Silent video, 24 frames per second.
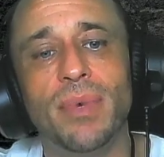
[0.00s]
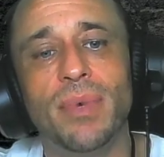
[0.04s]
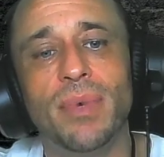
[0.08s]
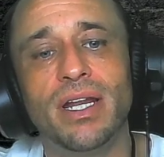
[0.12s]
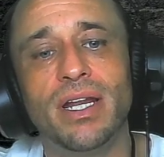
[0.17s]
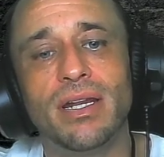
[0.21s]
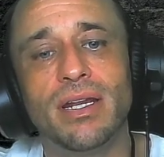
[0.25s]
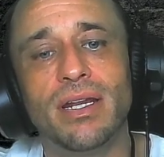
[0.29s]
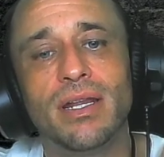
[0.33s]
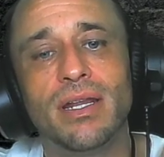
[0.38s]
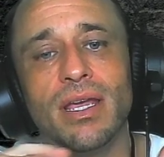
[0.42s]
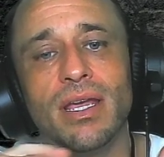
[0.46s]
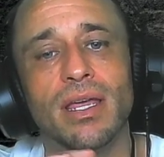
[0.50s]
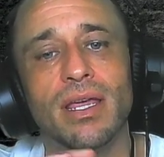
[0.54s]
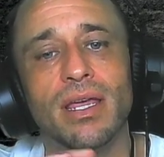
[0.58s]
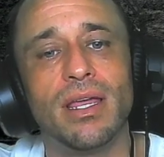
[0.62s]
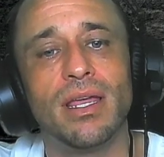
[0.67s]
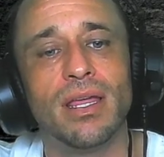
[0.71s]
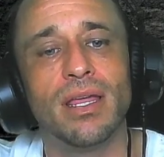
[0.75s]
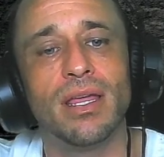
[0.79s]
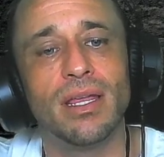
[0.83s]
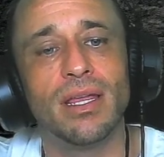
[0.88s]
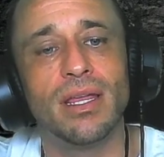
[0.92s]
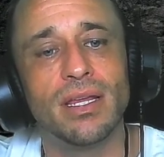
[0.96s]
button.
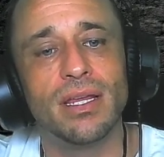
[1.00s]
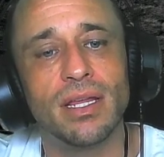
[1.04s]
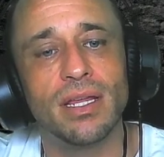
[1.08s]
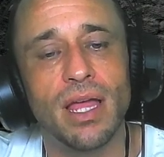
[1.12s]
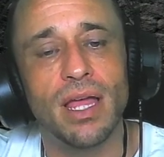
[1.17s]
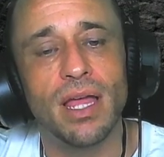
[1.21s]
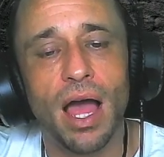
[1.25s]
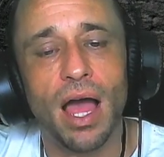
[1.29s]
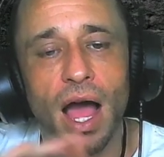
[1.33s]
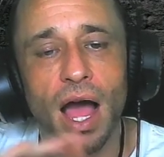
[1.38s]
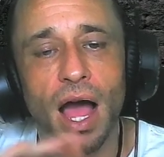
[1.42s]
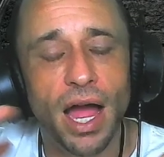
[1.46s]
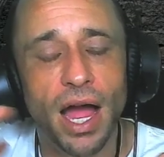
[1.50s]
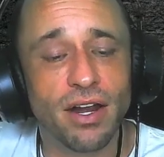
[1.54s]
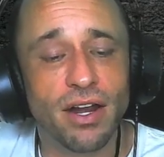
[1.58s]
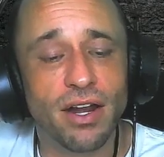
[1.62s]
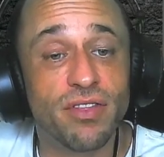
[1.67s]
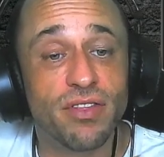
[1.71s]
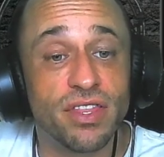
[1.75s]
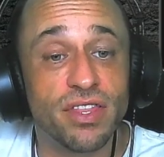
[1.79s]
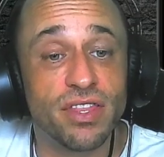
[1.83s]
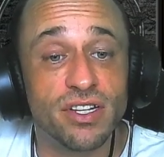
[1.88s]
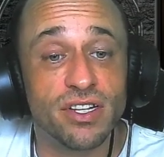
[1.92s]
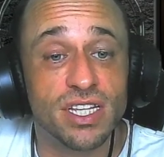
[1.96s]
I know
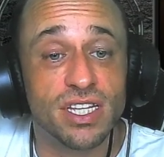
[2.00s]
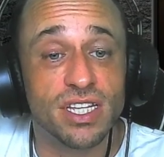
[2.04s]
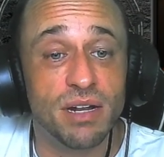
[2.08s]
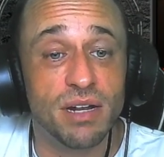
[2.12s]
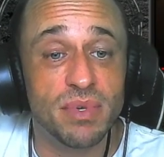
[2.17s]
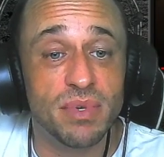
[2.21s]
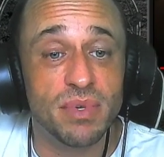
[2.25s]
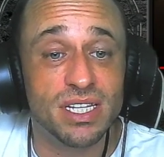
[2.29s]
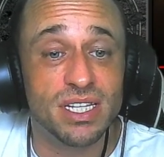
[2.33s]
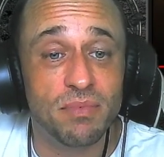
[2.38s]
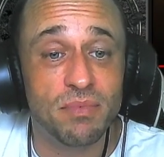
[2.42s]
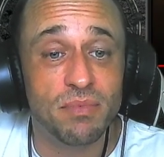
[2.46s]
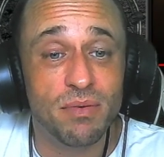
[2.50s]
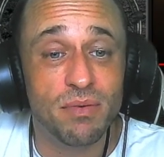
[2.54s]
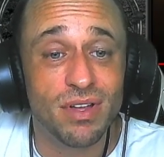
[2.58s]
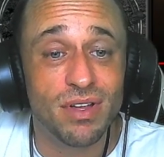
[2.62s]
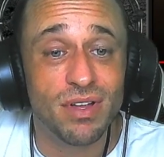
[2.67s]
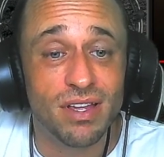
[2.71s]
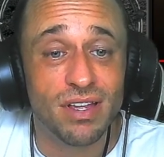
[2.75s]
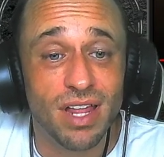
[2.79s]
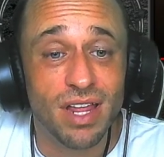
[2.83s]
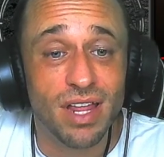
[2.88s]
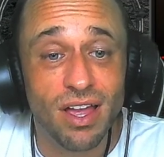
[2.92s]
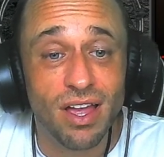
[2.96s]
that there's gonna be some people out
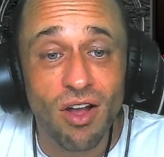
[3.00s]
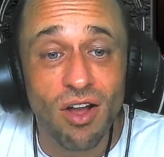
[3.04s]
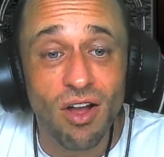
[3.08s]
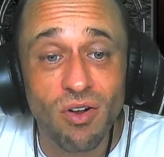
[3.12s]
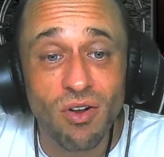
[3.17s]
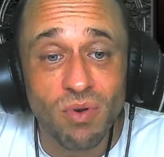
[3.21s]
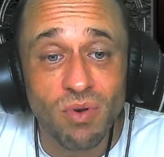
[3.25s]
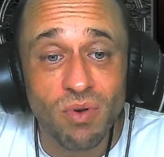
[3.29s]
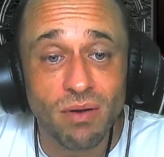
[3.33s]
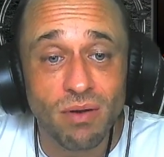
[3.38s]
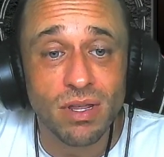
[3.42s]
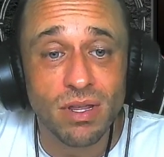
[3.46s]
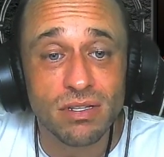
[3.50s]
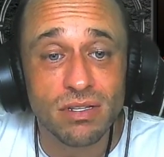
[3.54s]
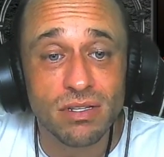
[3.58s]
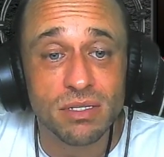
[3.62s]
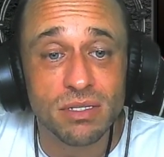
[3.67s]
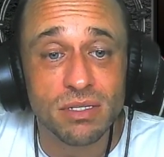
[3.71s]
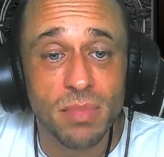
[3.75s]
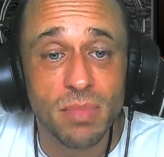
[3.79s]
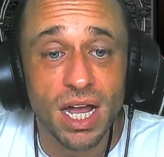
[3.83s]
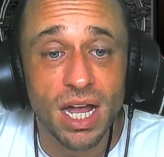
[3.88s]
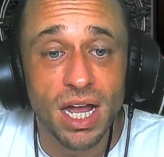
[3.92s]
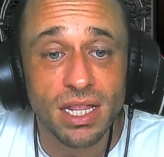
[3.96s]
there like, oh, why are you
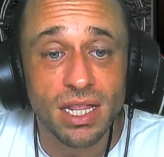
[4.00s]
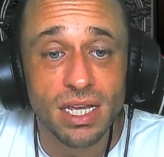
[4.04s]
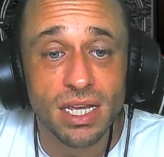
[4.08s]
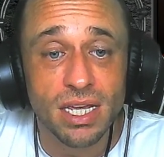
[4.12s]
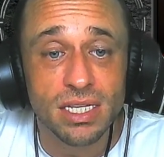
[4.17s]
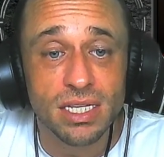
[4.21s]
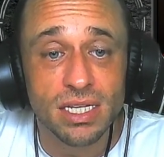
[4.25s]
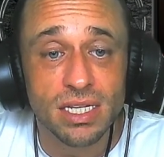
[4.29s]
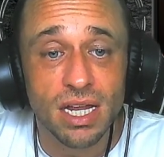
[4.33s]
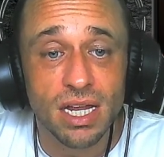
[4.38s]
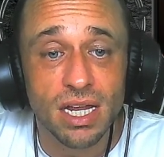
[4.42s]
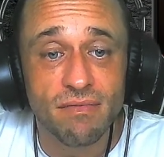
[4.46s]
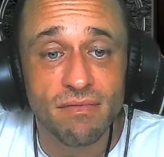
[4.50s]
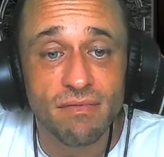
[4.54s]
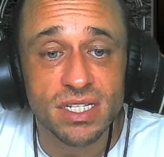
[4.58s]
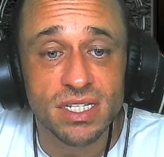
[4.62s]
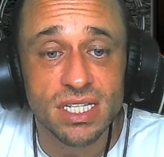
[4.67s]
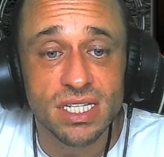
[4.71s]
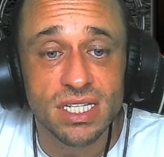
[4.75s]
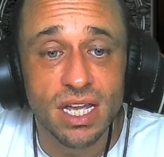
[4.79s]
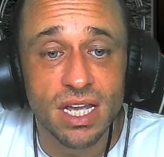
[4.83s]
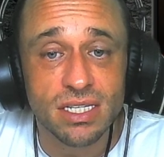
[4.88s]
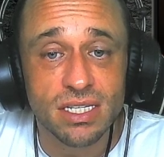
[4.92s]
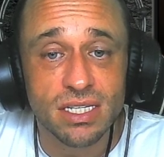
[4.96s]
smiling? It's kind of a
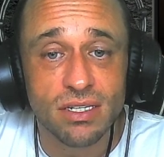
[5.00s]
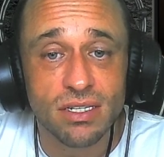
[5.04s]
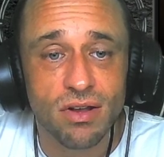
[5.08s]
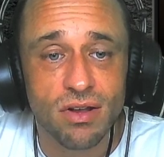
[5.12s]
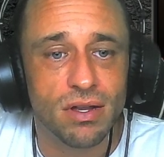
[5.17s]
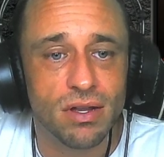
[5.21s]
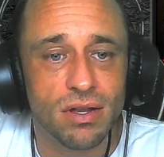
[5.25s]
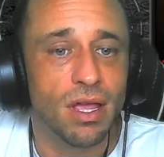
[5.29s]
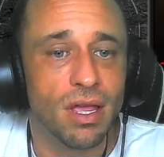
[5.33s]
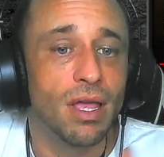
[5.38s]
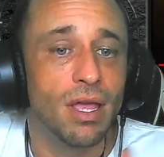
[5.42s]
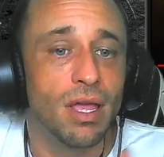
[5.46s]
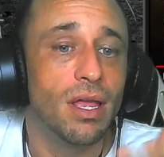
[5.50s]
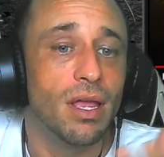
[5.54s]
sad song.